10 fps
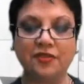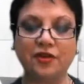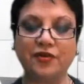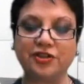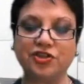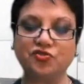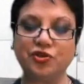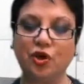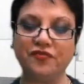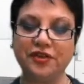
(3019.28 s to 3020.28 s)
The
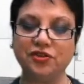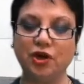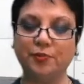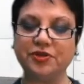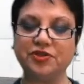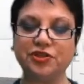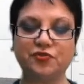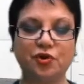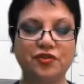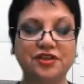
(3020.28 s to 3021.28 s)
Registry of Interpreters
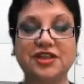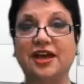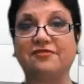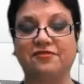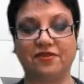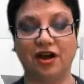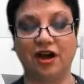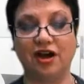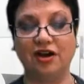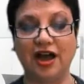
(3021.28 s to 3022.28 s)
for the Deaf,
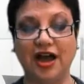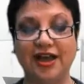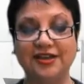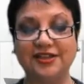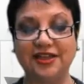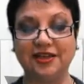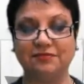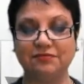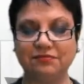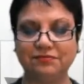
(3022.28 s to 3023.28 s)
RID.
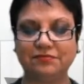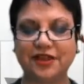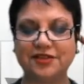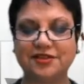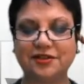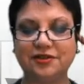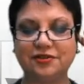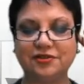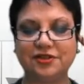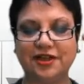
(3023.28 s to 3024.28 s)
They still
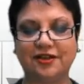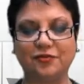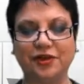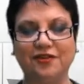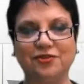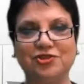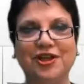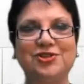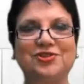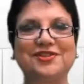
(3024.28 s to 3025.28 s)
use the deaf. We have to
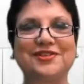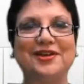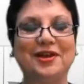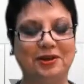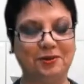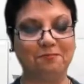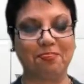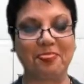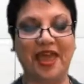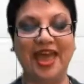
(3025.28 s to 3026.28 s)
change it as Canadian.
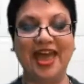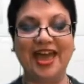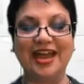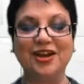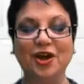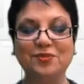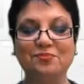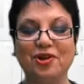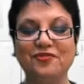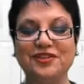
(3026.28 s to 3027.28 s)
A
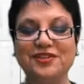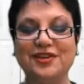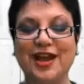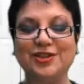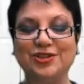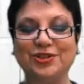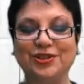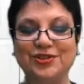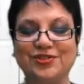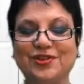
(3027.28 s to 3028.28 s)
non-profit
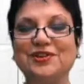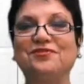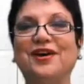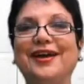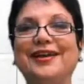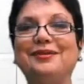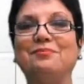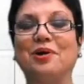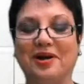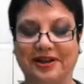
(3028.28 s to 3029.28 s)
national
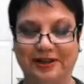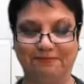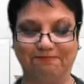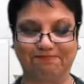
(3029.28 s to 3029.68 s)
certifying body.